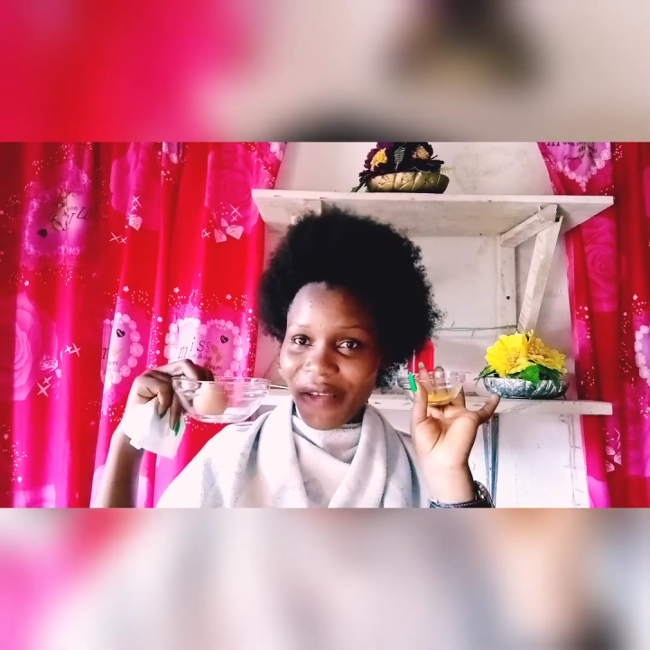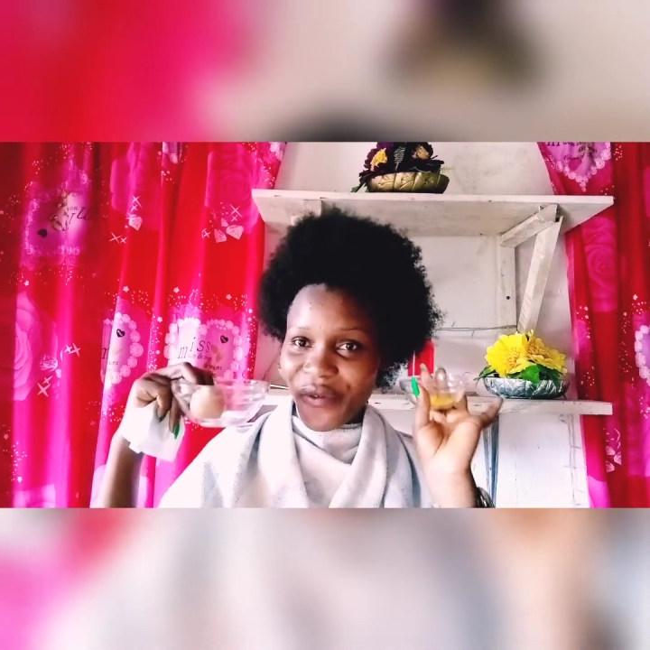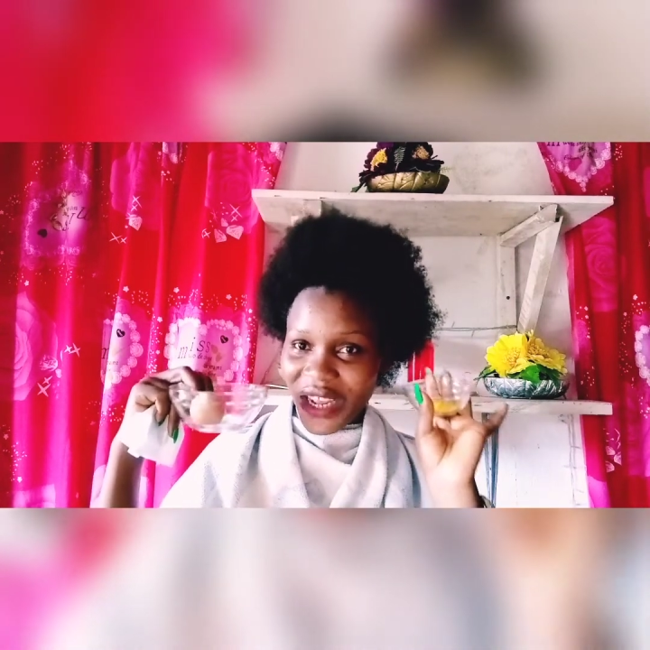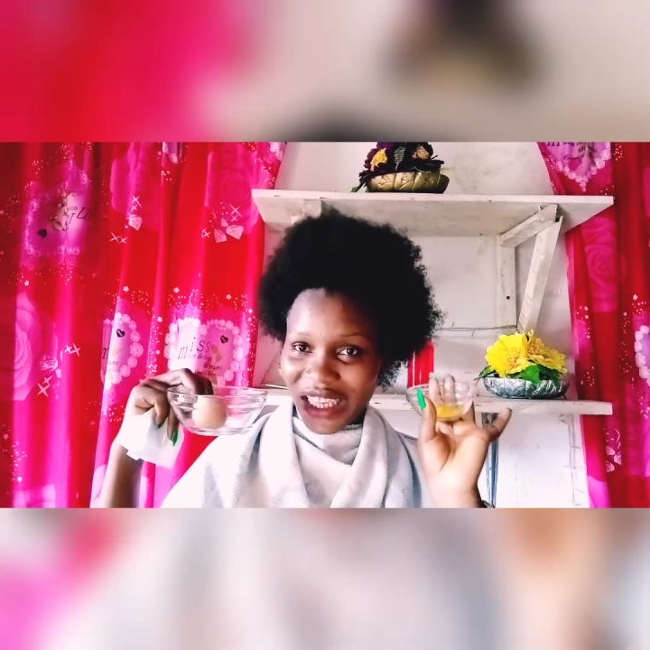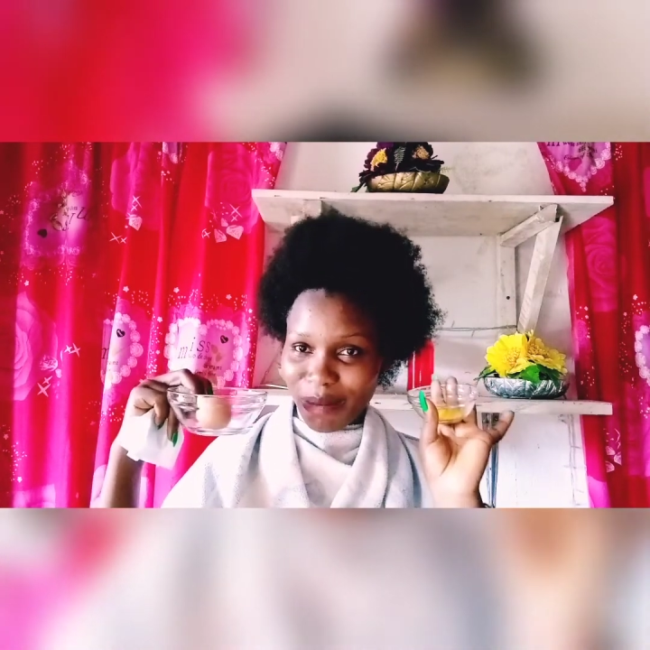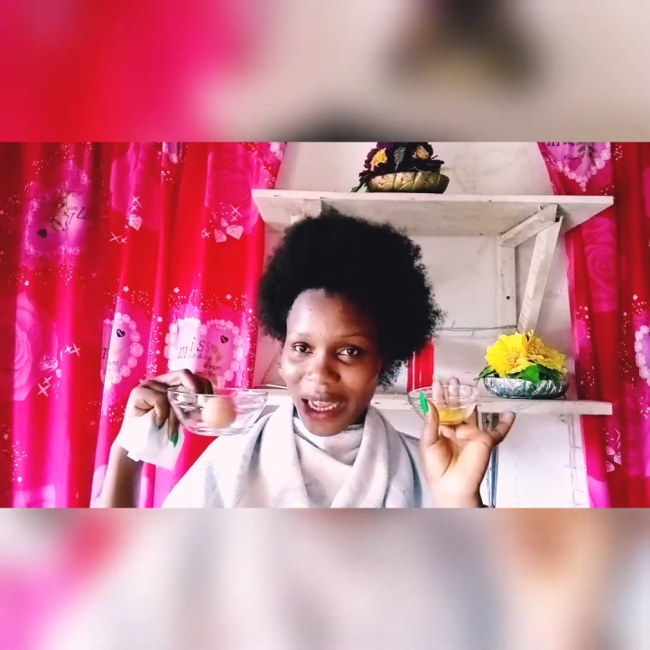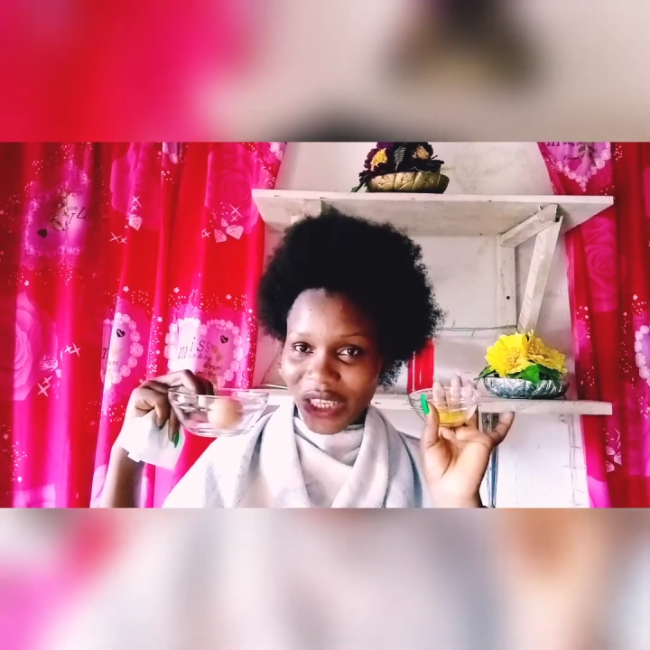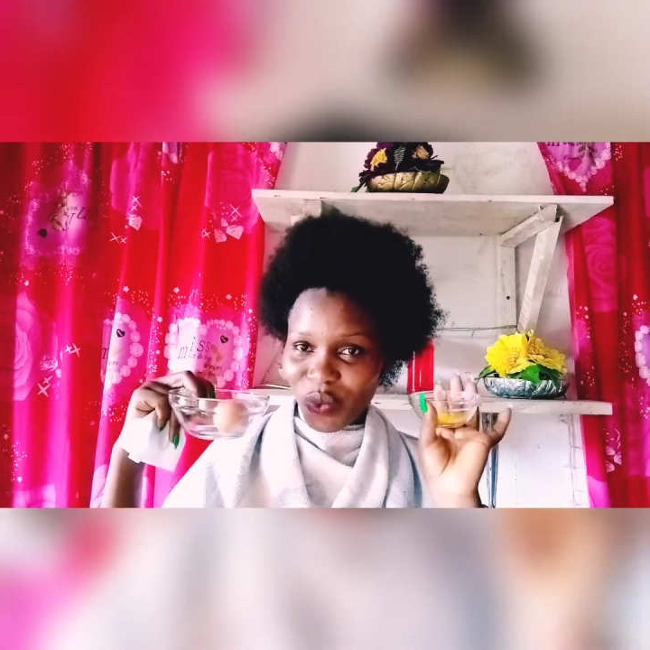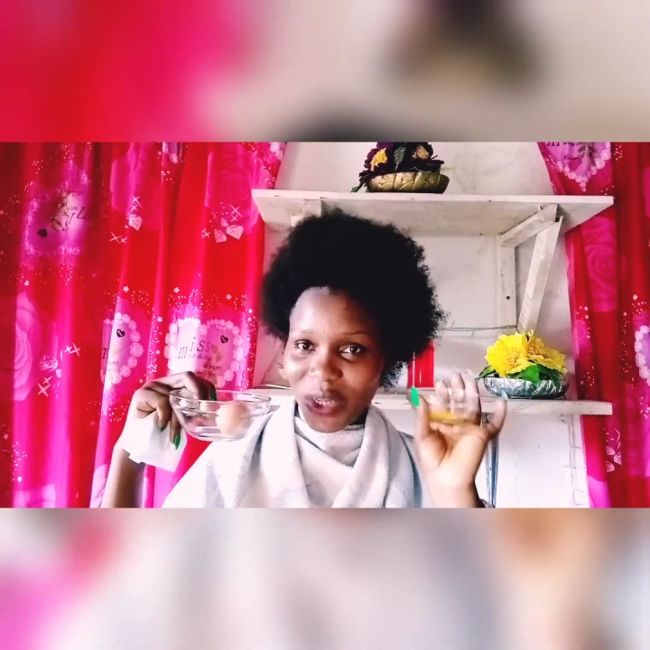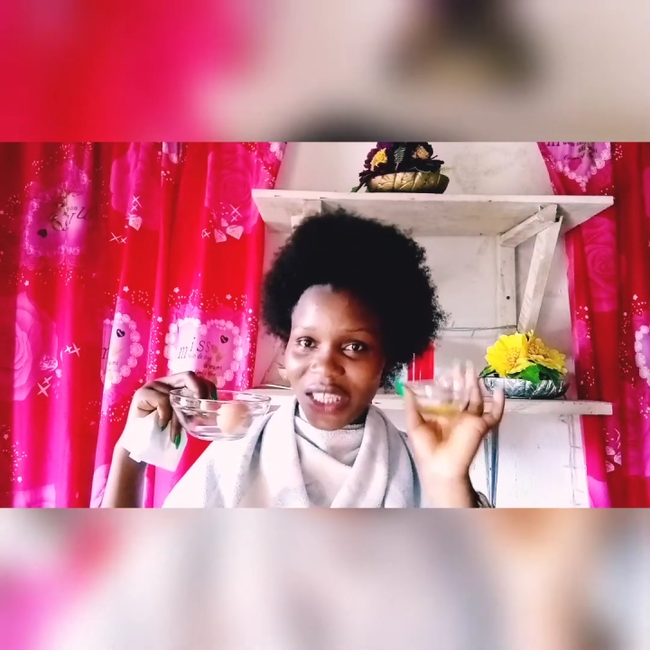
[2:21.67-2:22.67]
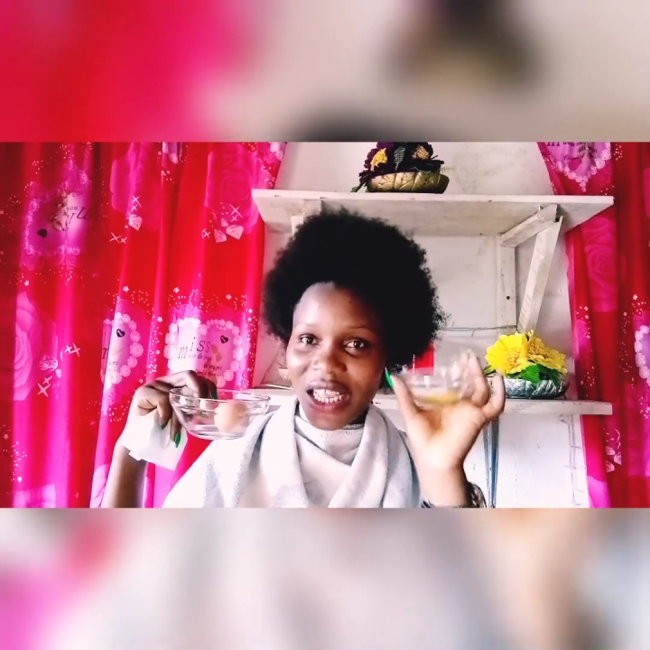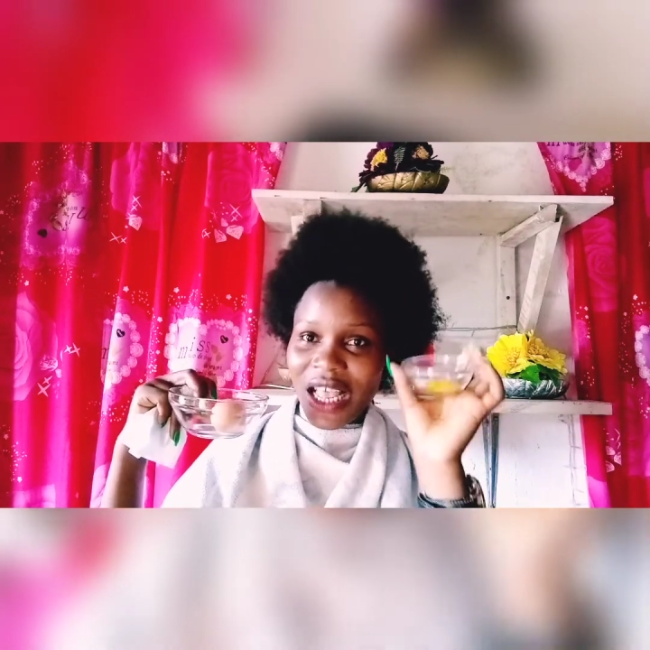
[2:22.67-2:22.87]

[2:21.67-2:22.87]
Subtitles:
face mask with